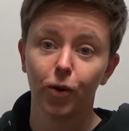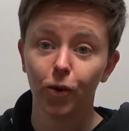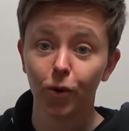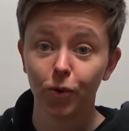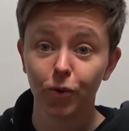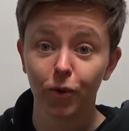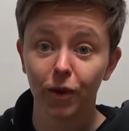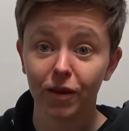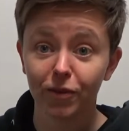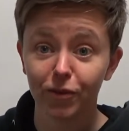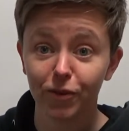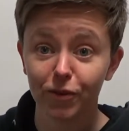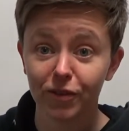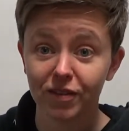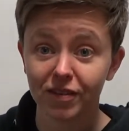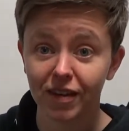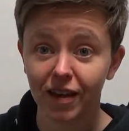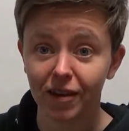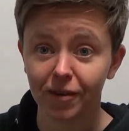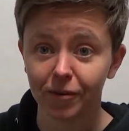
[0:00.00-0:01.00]
All the way through the
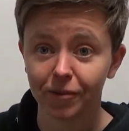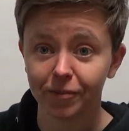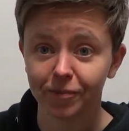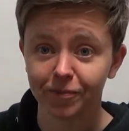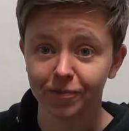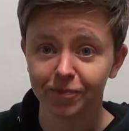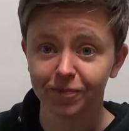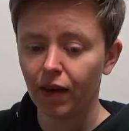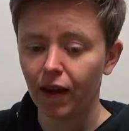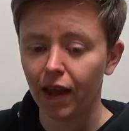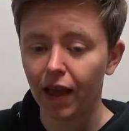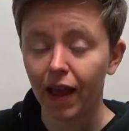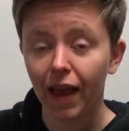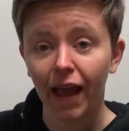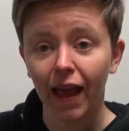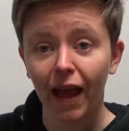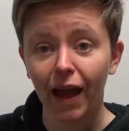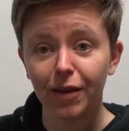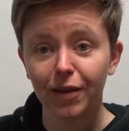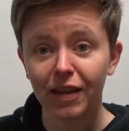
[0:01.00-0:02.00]
scale.
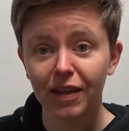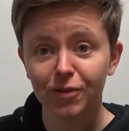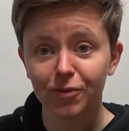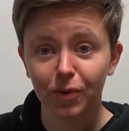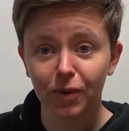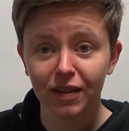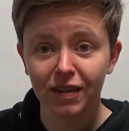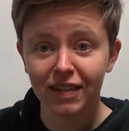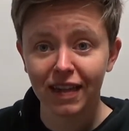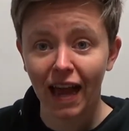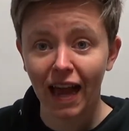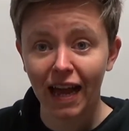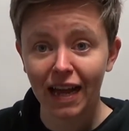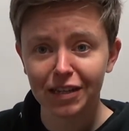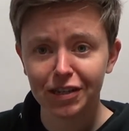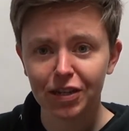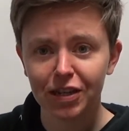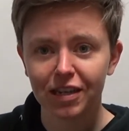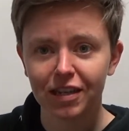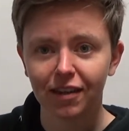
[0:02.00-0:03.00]
Our next one is
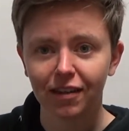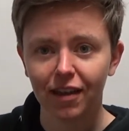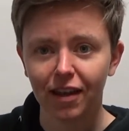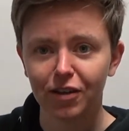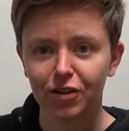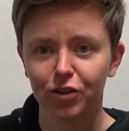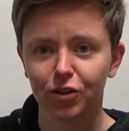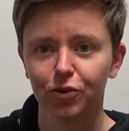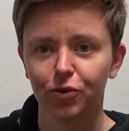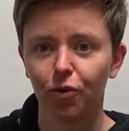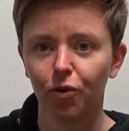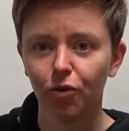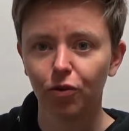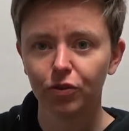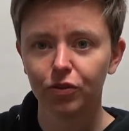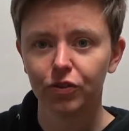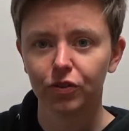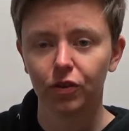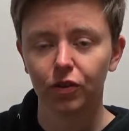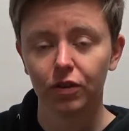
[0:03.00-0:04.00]
articulation all
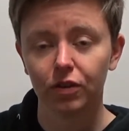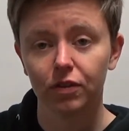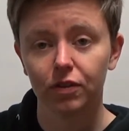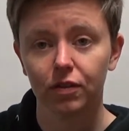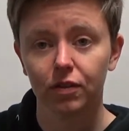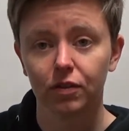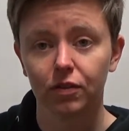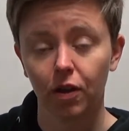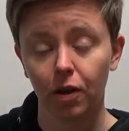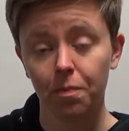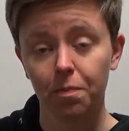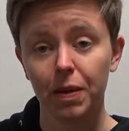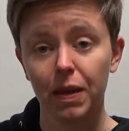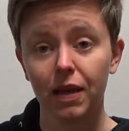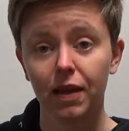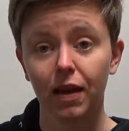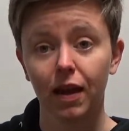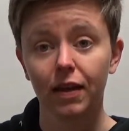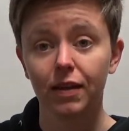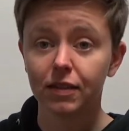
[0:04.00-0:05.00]
sorts. So
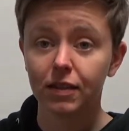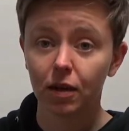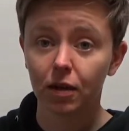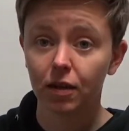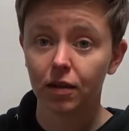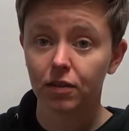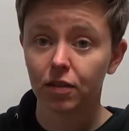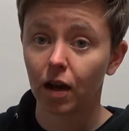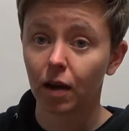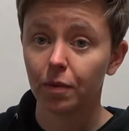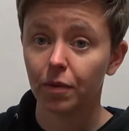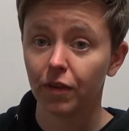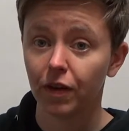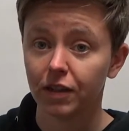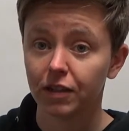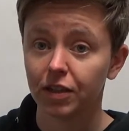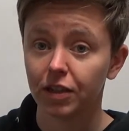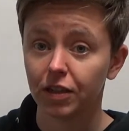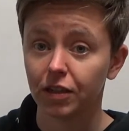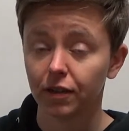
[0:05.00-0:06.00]
pick a type of
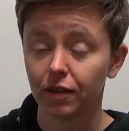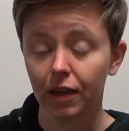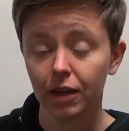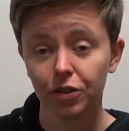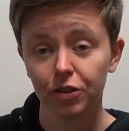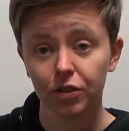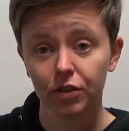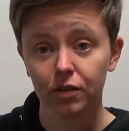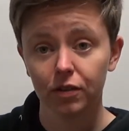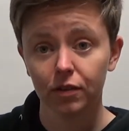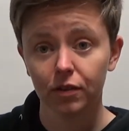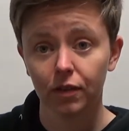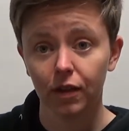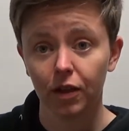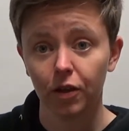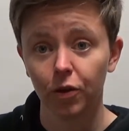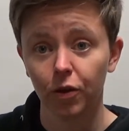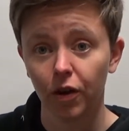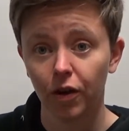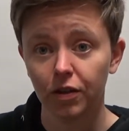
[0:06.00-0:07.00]
articulation that
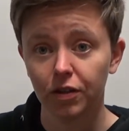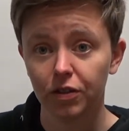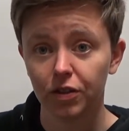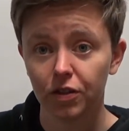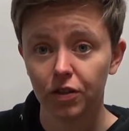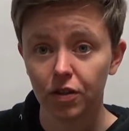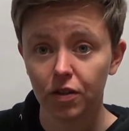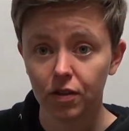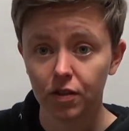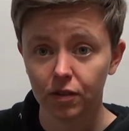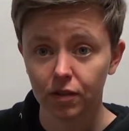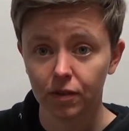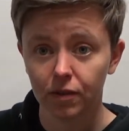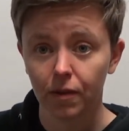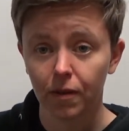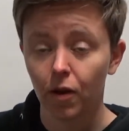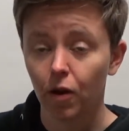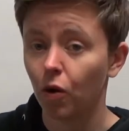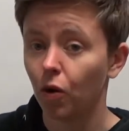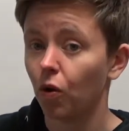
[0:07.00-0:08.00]
you're going to use,
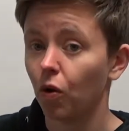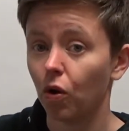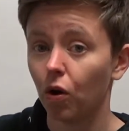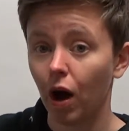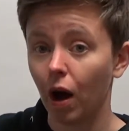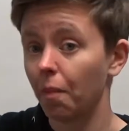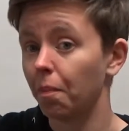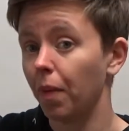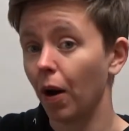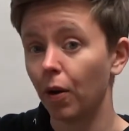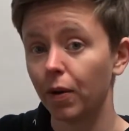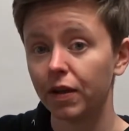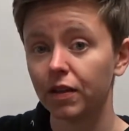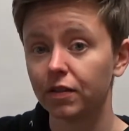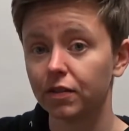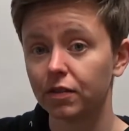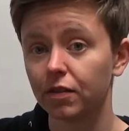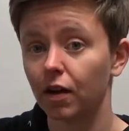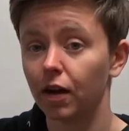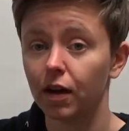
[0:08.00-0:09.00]
or a bowing
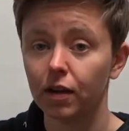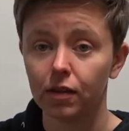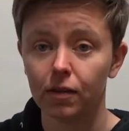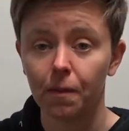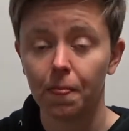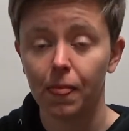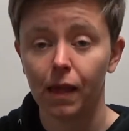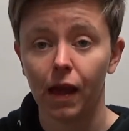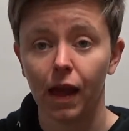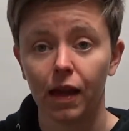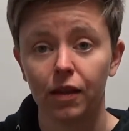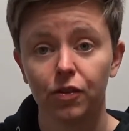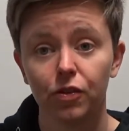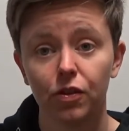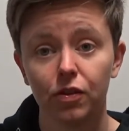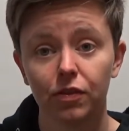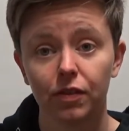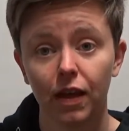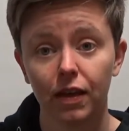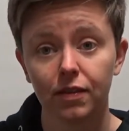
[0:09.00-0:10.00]
style, and
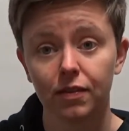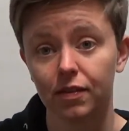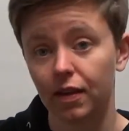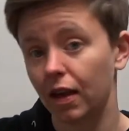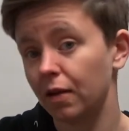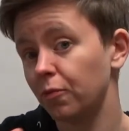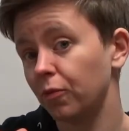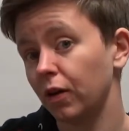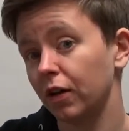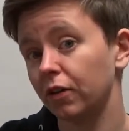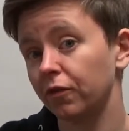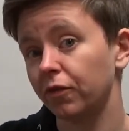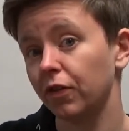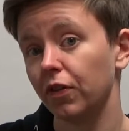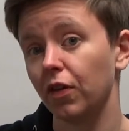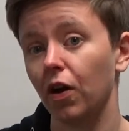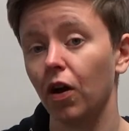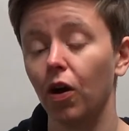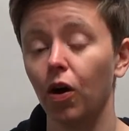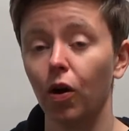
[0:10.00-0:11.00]
use that same one for
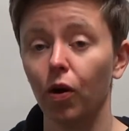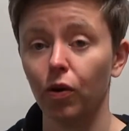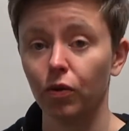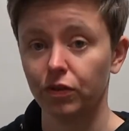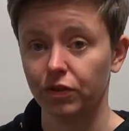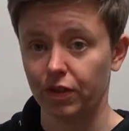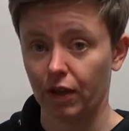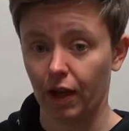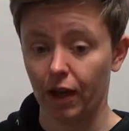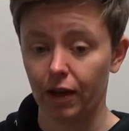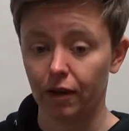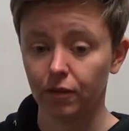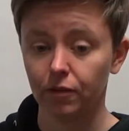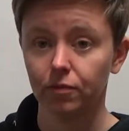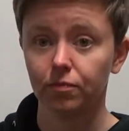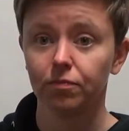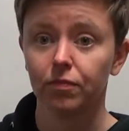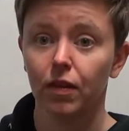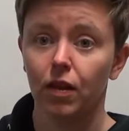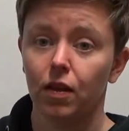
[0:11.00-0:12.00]
the whole scale.
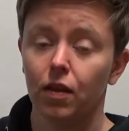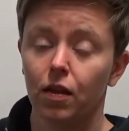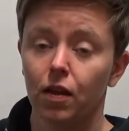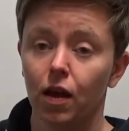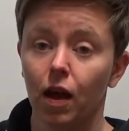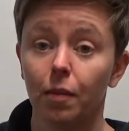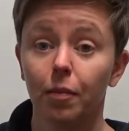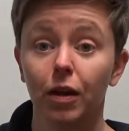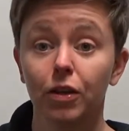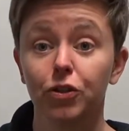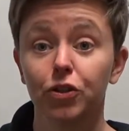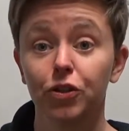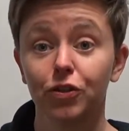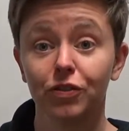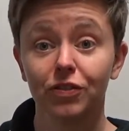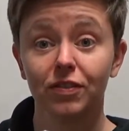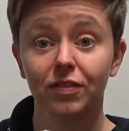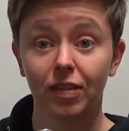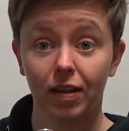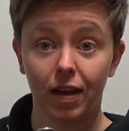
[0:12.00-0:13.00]
I might
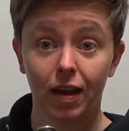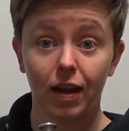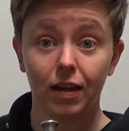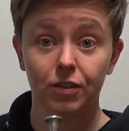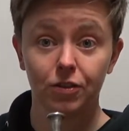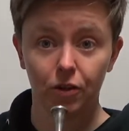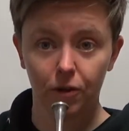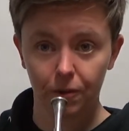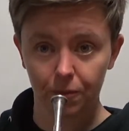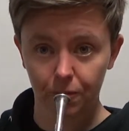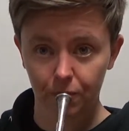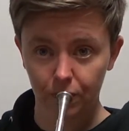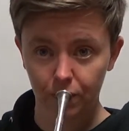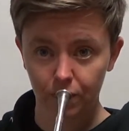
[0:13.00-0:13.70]
choose staccato.